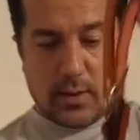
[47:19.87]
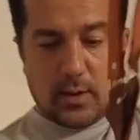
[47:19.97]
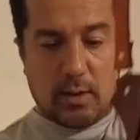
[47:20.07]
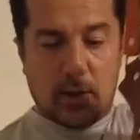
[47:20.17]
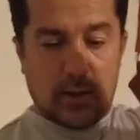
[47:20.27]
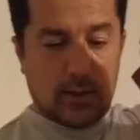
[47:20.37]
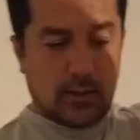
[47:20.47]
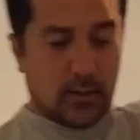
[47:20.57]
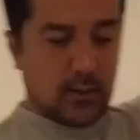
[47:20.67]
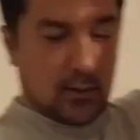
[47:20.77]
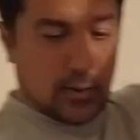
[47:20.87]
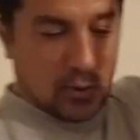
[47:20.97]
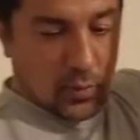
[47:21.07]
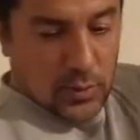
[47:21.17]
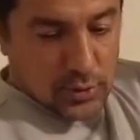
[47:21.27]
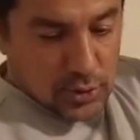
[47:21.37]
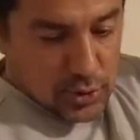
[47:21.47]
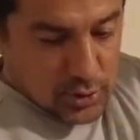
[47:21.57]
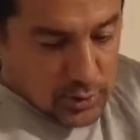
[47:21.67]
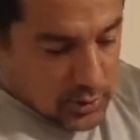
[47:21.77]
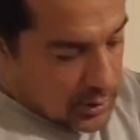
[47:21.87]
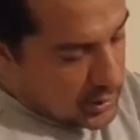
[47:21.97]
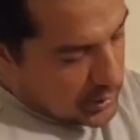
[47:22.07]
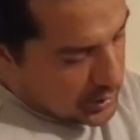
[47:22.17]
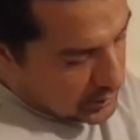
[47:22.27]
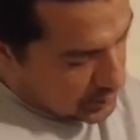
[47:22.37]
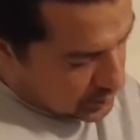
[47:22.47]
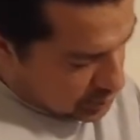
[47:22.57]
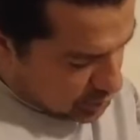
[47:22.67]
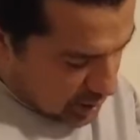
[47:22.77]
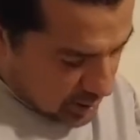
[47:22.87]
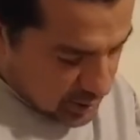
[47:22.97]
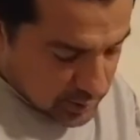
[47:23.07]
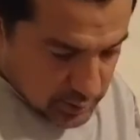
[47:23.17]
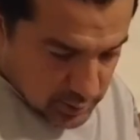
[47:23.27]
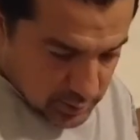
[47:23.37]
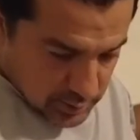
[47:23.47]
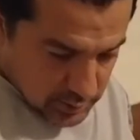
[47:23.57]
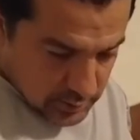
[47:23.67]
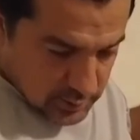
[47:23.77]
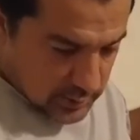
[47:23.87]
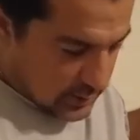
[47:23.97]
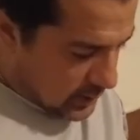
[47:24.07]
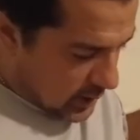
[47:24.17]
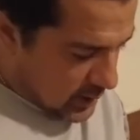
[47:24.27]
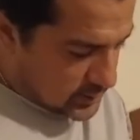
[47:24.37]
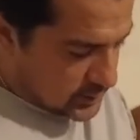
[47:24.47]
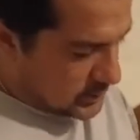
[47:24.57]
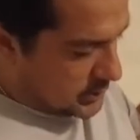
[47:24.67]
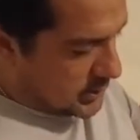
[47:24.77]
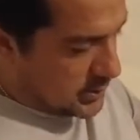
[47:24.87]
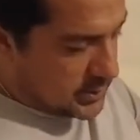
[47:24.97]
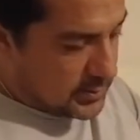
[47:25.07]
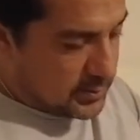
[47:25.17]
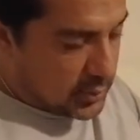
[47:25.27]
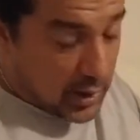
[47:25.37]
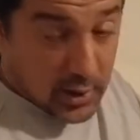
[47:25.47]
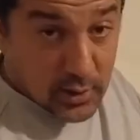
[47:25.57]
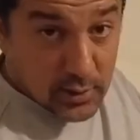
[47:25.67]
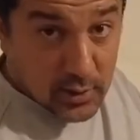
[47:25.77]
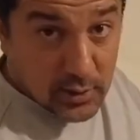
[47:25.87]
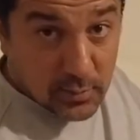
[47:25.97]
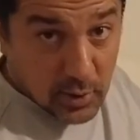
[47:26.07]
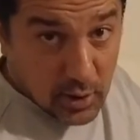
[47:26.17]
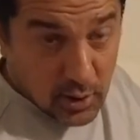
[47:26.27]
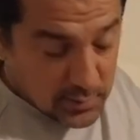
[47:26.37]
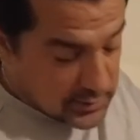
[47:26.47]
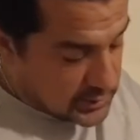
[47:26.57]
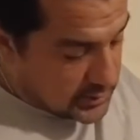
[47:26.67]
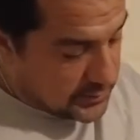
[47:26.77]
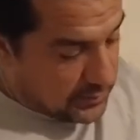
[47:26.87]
and the orange, the drier it gets, the brighter it becomes,